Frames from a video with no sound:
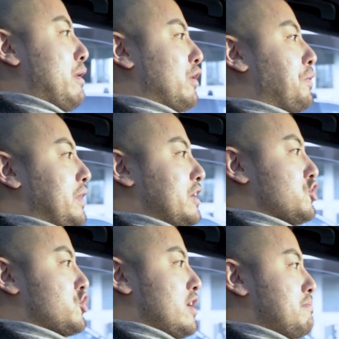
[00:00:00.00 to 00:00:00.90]
build our
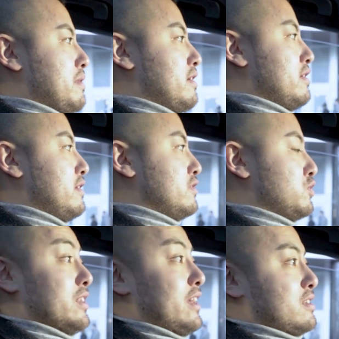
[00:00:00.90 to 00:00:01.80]
relationship
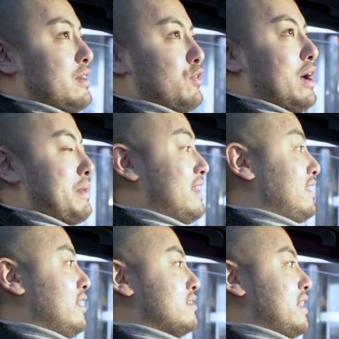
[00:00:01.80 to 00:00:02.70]
to the next level. I mean, at
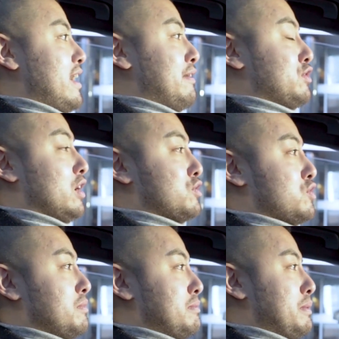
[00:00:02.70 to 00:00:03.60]
the end of the day, I've talked to
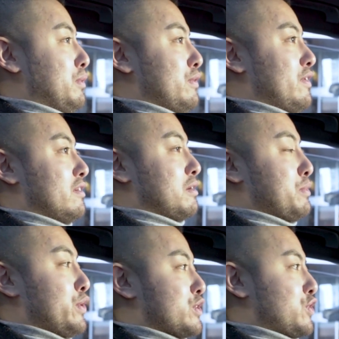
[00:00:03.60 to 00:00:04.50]
so many people in front of a
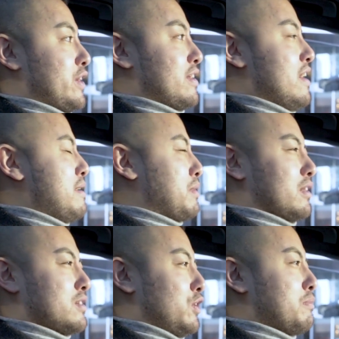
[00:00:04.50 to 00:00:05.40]
computer screen, but
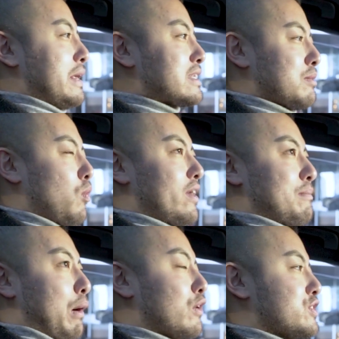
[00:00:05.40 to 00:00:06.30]
until you meet someone
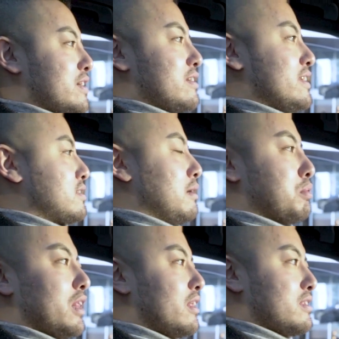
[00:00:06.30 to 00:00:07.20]
in person, it's a
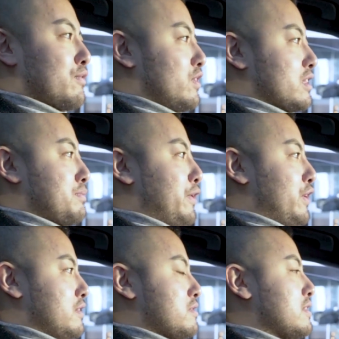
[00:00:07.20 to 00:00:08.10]
completely different
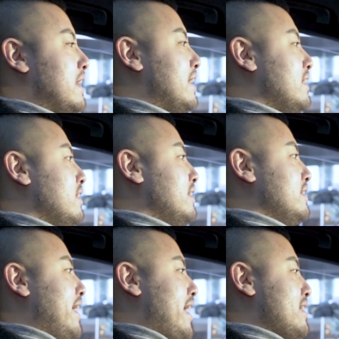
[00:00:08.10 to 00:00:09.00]
experience.
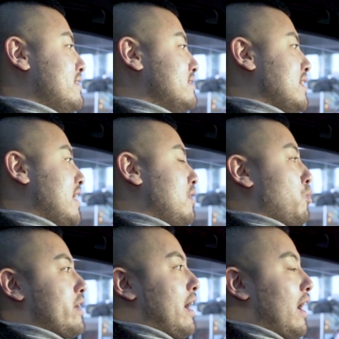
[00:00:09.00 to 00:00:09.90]
And
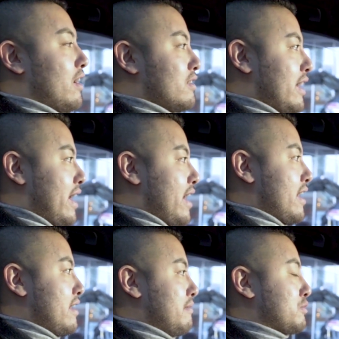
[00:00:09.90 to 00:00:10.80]
we hired
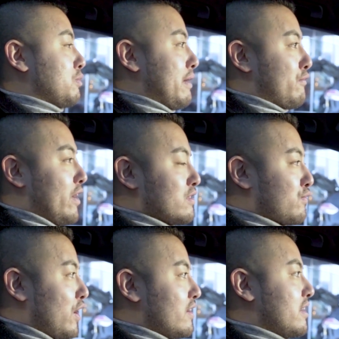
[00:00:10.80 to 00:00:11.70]
so my friend's
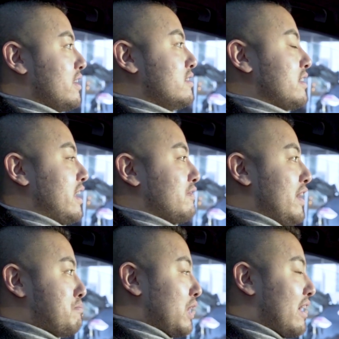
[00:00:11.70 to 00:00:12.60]
friend is an
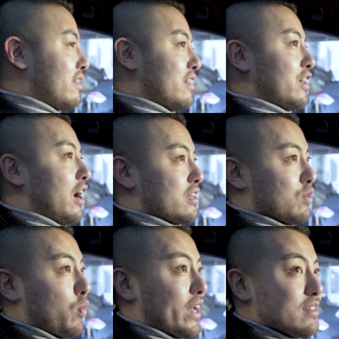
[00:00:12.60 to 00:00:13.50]
event planner. He got us
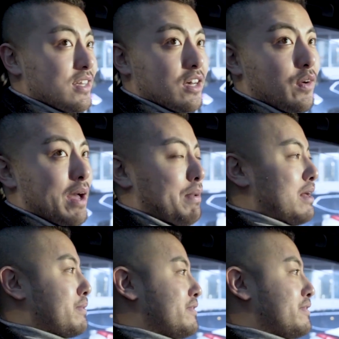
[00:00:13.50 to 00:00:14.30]
a wicked deal at Pan